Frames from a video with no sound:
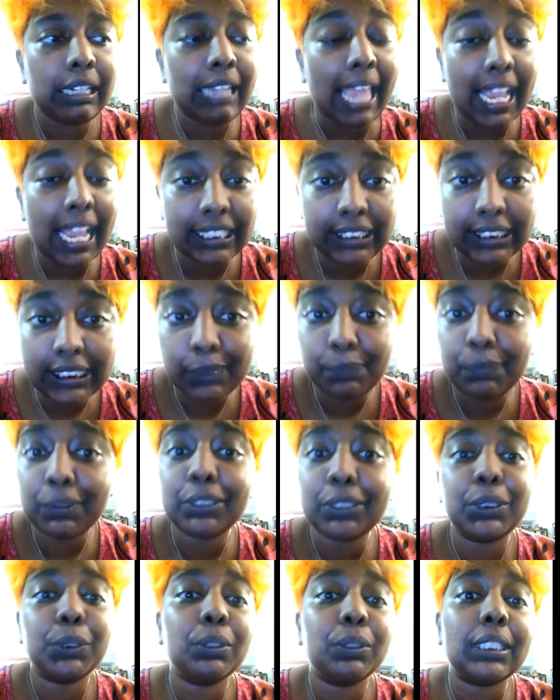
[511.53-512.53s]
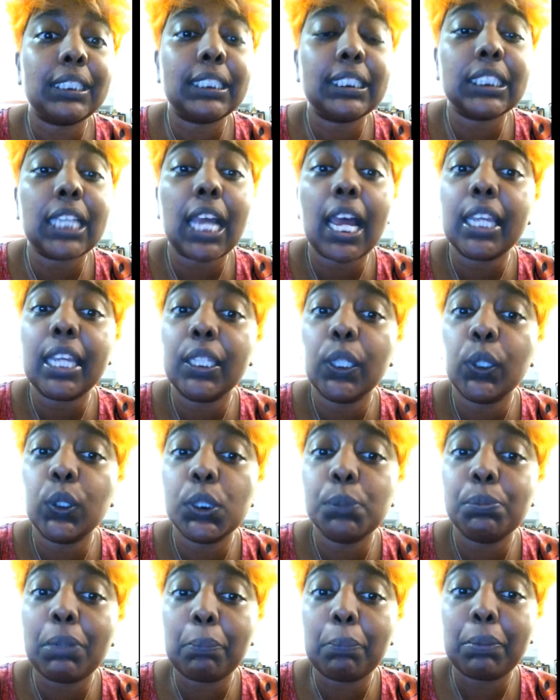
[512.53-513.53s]
As a spiritualist, I
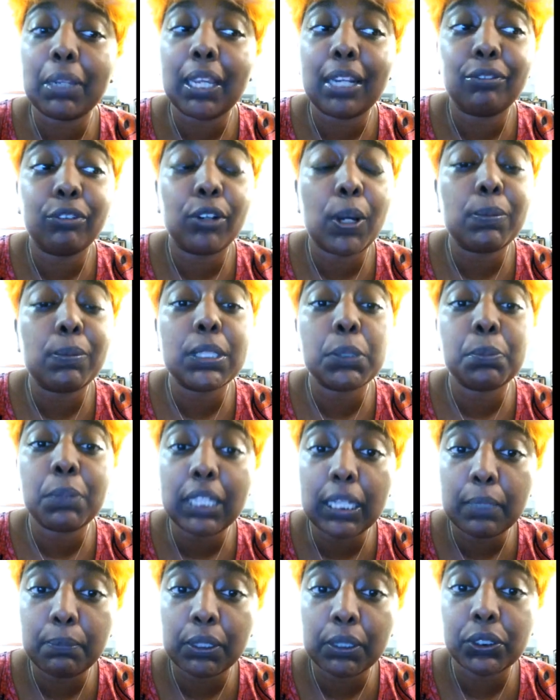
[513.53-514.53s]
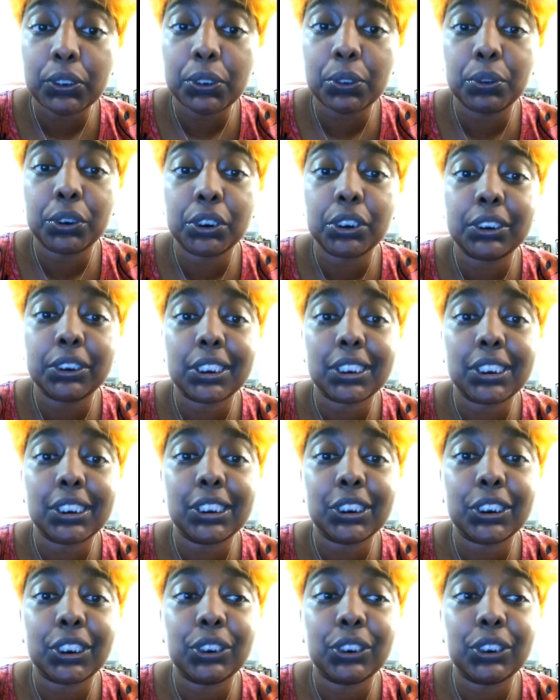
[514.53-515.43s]
use my platform to speak about social justice